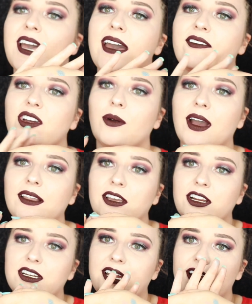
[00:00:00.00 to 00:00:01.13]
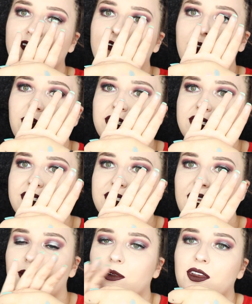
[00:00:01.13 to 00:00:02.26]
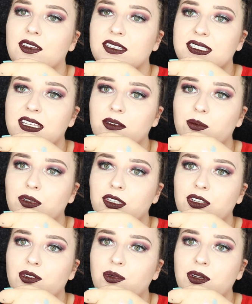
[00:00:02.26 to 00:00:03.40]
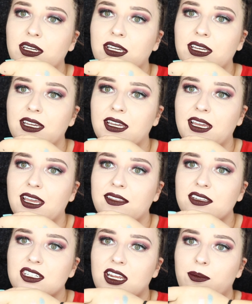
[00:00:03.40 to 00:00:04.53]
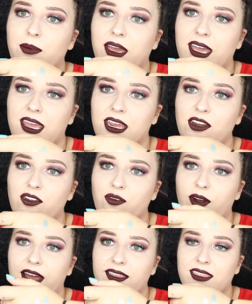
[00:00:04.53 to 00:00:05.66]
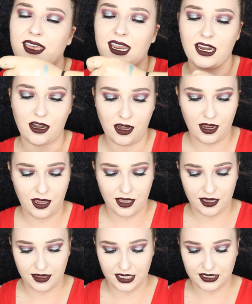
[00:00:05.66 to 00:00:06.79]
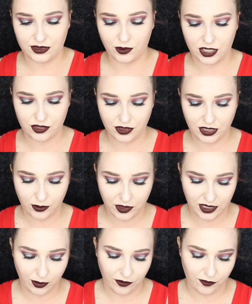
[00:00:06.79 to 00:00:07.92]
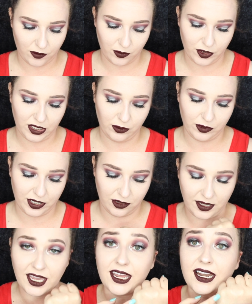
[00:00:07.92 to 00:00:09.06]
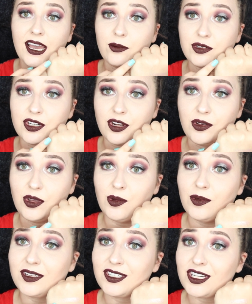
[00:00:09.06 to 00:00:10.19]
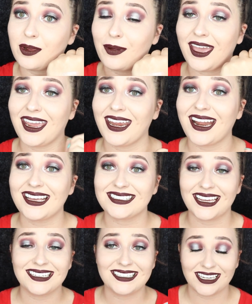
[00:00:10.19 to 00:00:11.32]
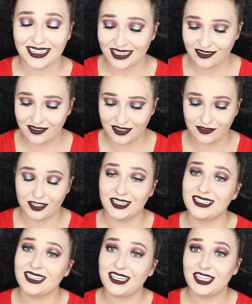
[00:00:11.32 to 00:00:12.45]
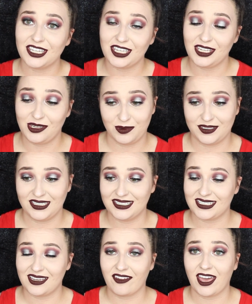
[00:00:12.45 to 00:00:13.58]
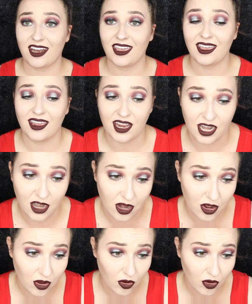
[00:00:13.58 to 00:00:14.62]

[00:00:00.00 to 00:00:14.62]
I haven't quite learned how to focus this camera. You can see the blue and the champagne right there. They swatch really well, they perform really well, and I will show you the champagne has a ton of different uses. I've got it in